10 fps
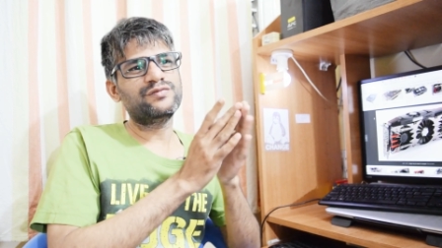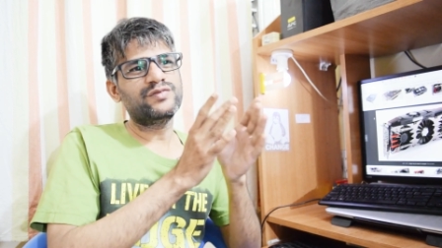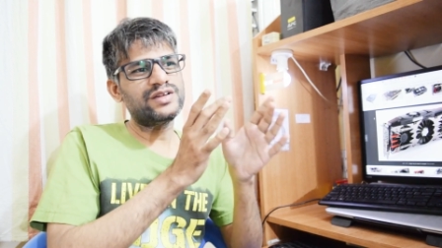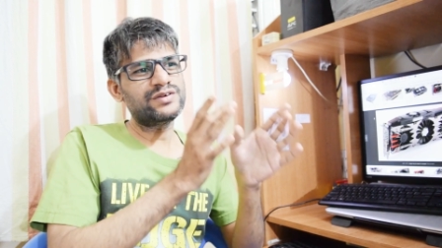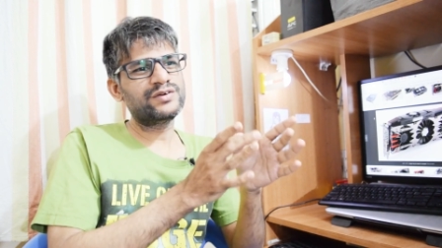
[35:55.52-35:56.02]

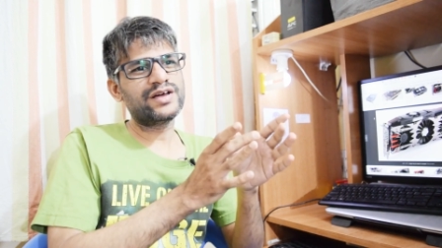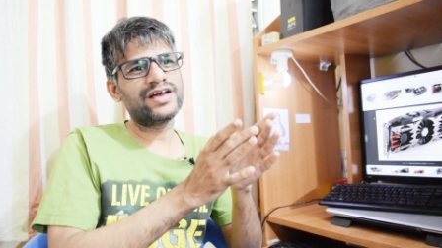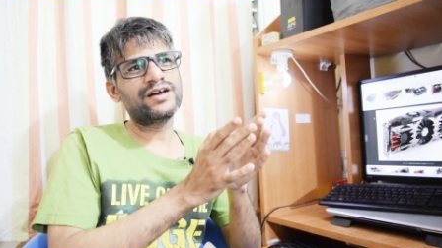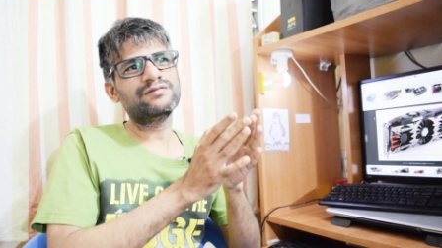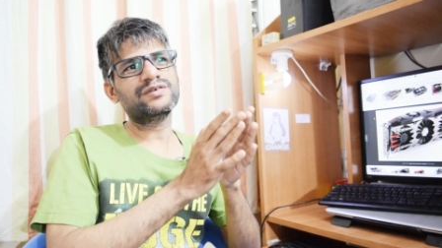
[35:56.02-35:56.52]
when you
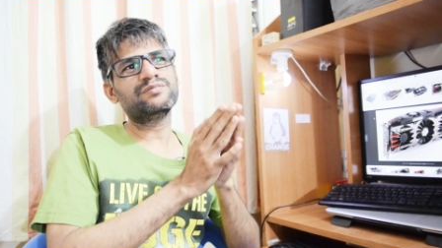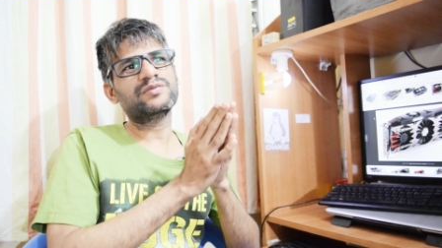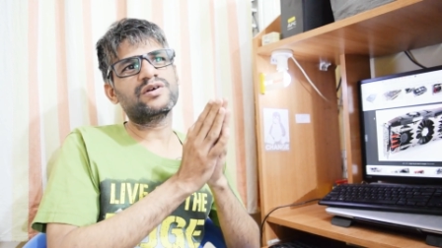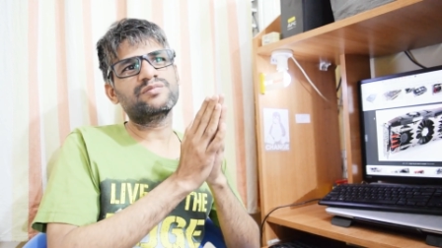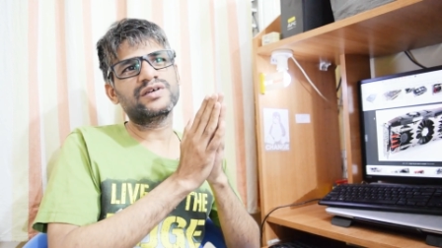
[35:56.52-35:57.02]
have a
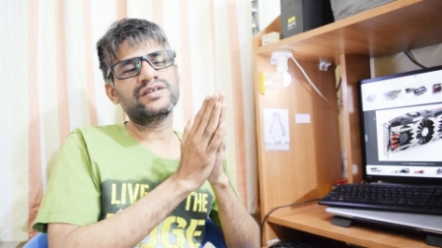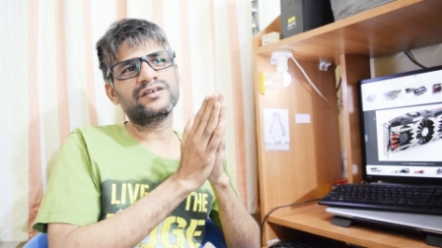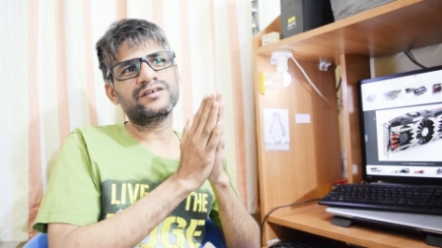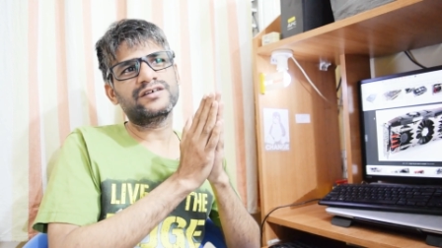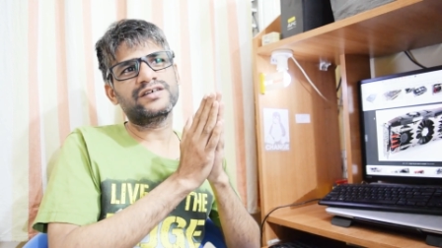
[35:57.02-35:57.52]
proper
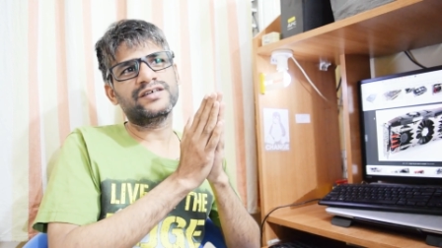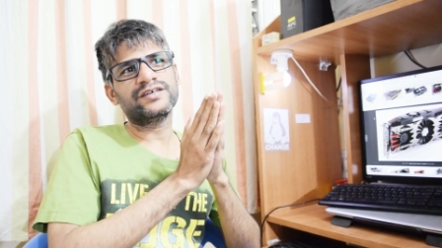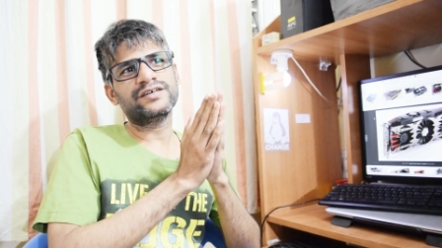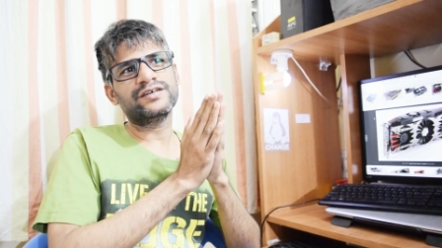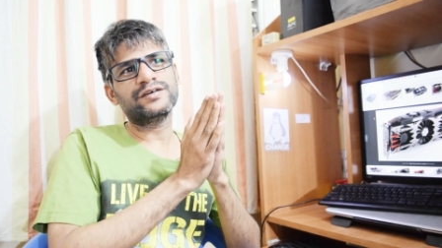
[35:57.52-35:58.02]

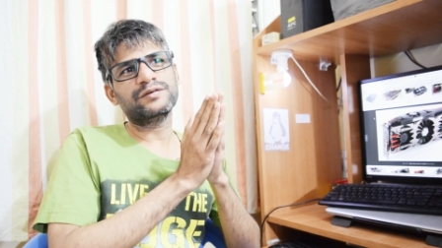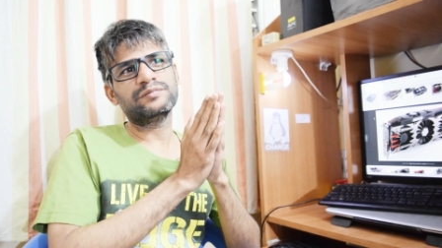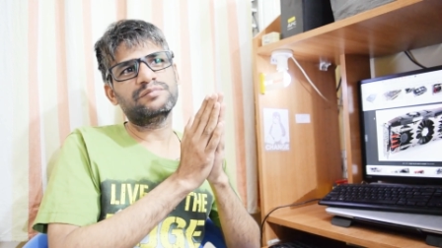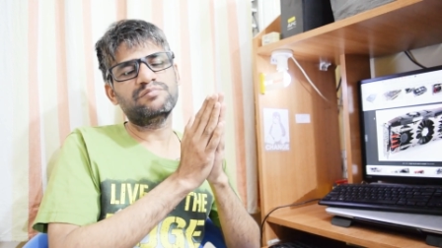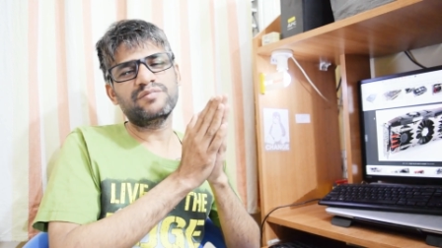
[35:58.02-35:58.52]
uh,
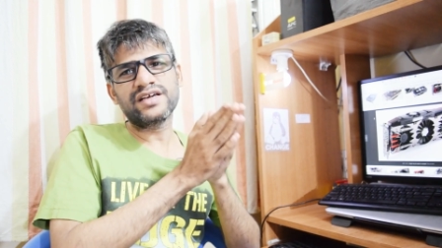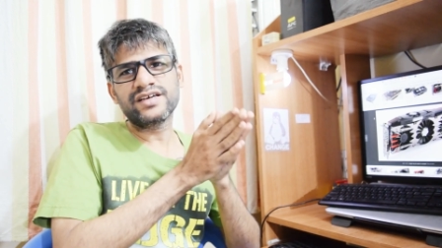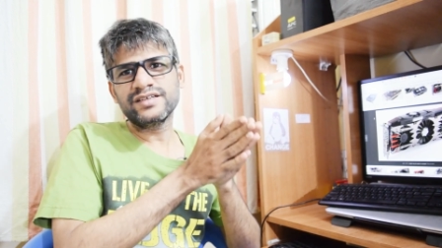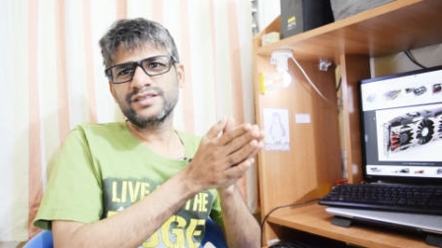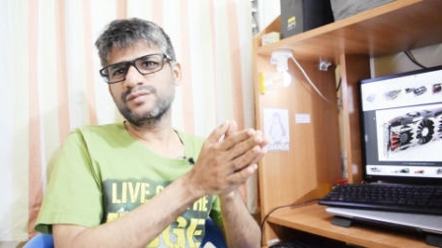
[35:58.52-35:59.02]

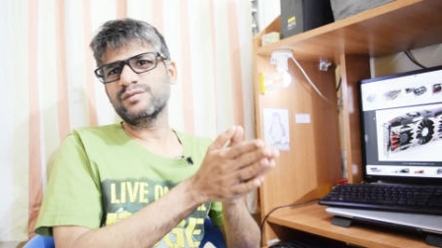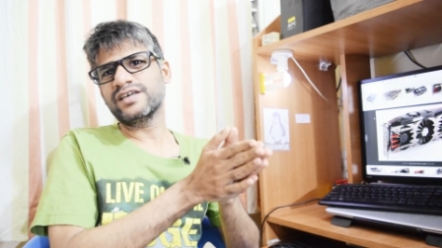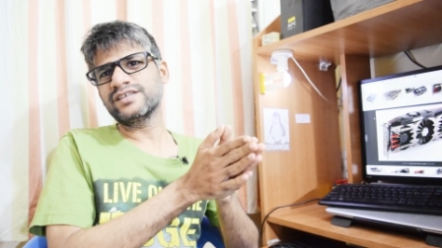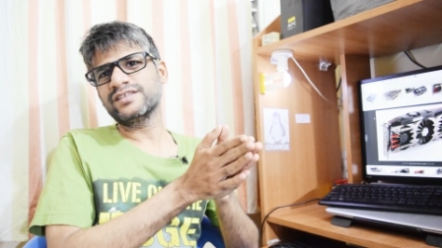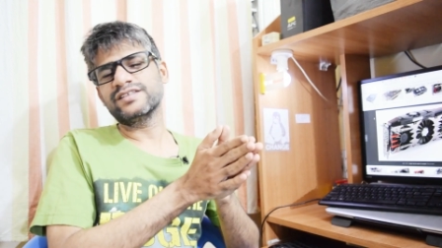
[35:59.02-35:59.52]
mechanism
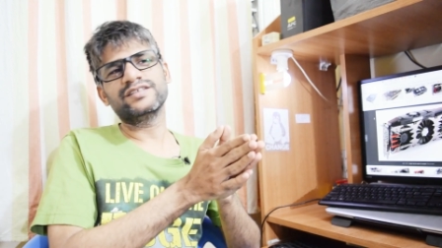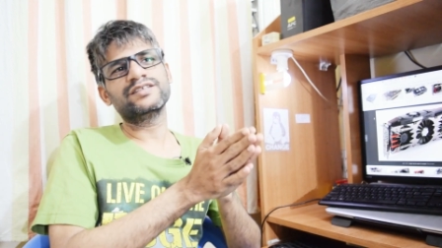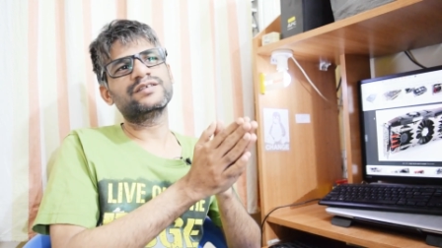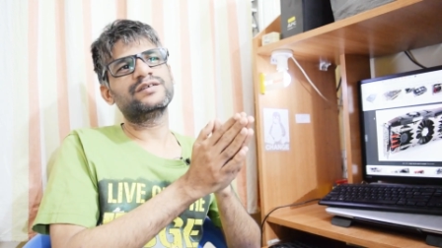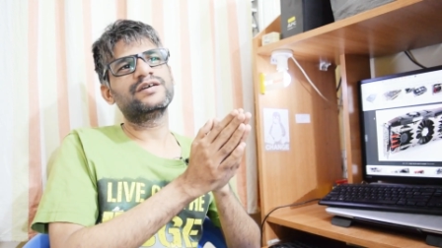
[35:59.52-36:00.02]
like
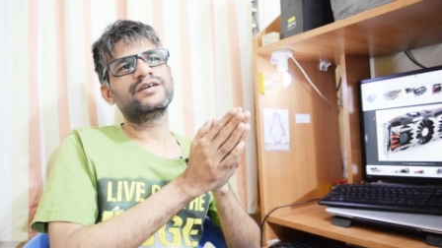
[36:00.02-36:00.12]
this, uh,